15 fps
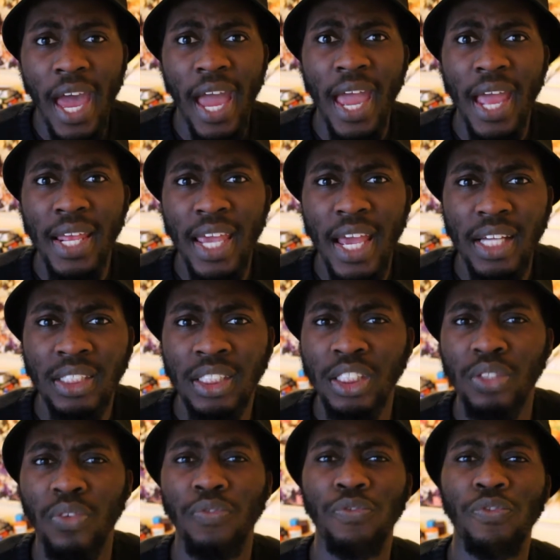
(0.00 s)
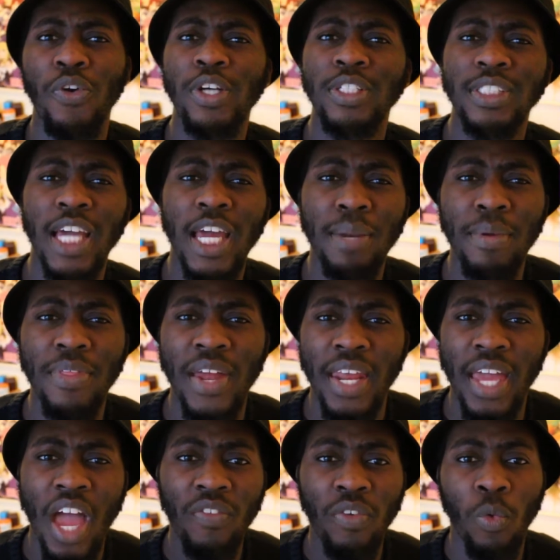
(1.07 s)
And yes, it's the first anime that
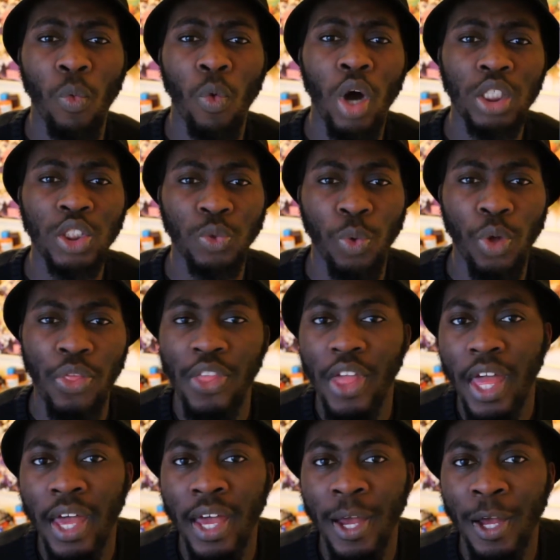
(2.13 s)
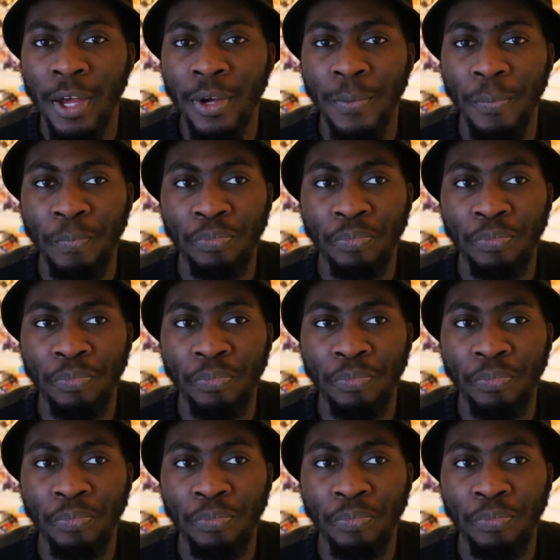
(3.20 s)
I ever watched with a